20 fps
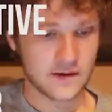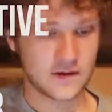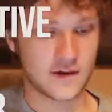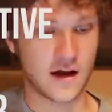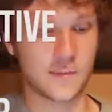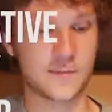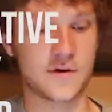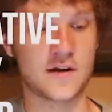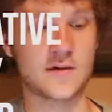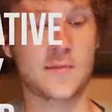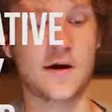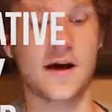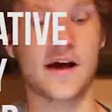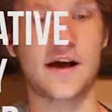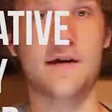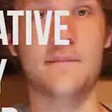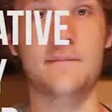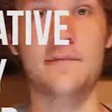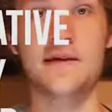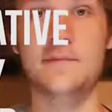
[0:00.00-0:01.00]
Accompanied
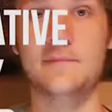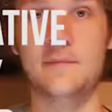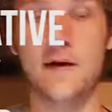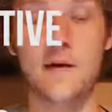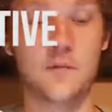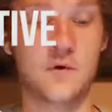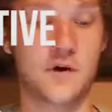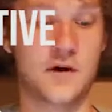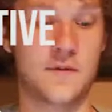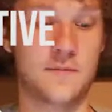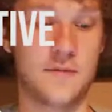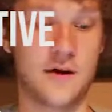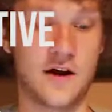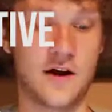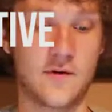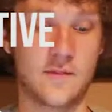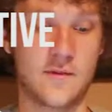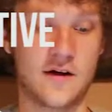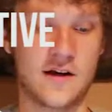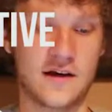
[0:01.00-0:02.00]
by memory
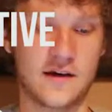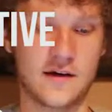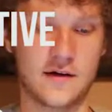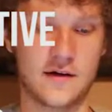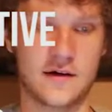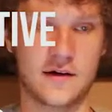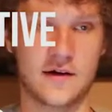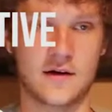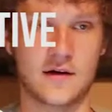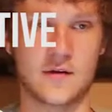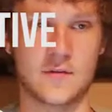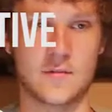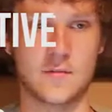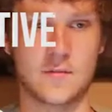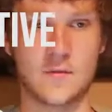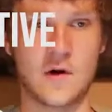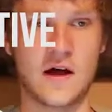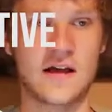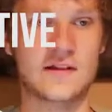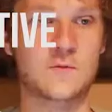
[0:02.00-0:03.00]
impairment,
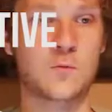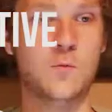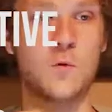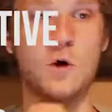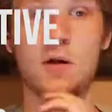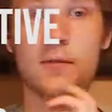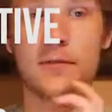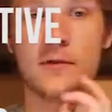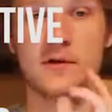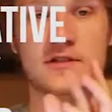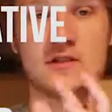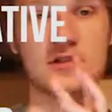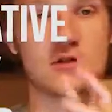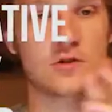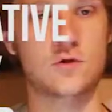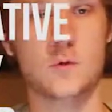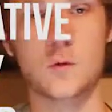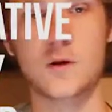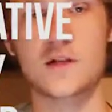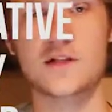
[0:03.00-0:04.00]
as one person
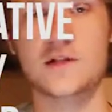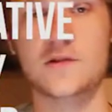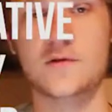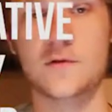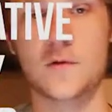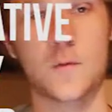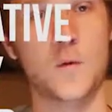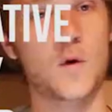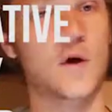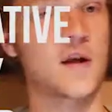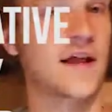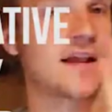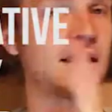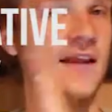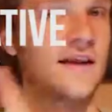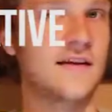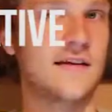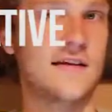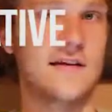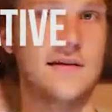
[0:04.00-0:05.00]
switches from one
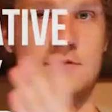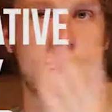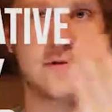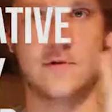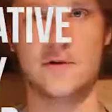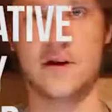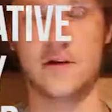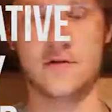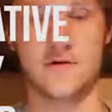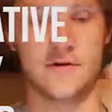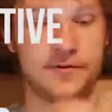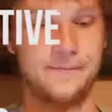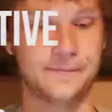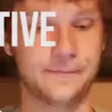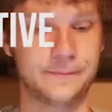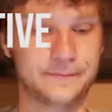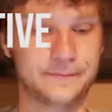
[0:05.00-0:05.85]
identity to another.